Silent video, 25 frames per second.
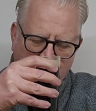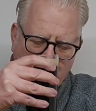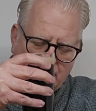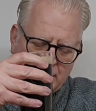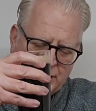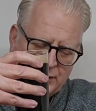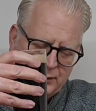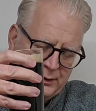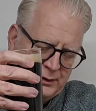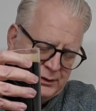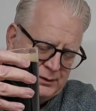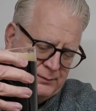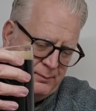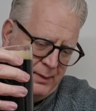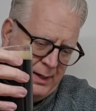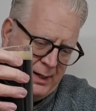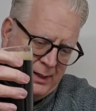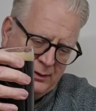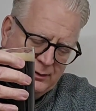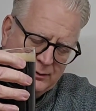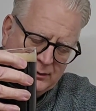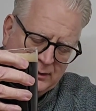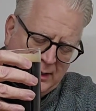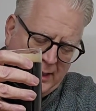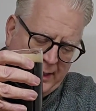So it
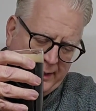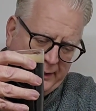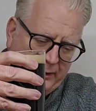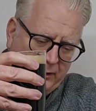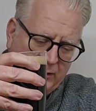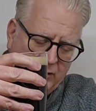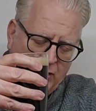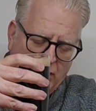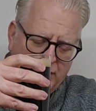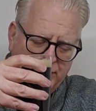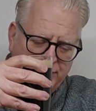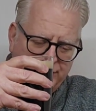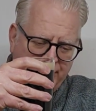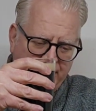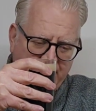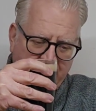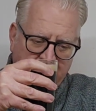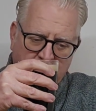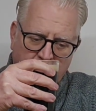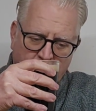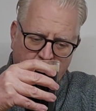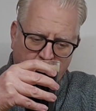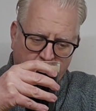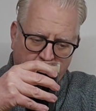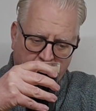smells like a
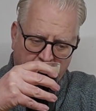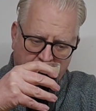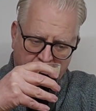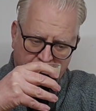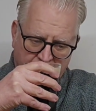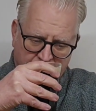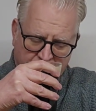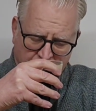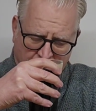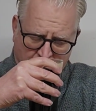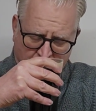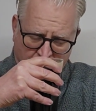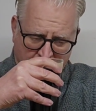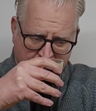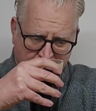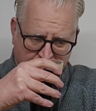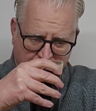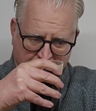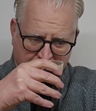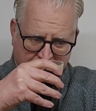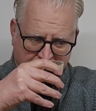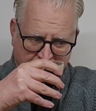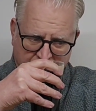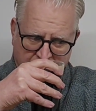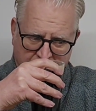coffee with cream
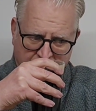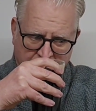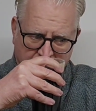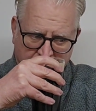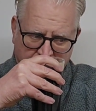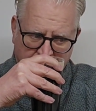added.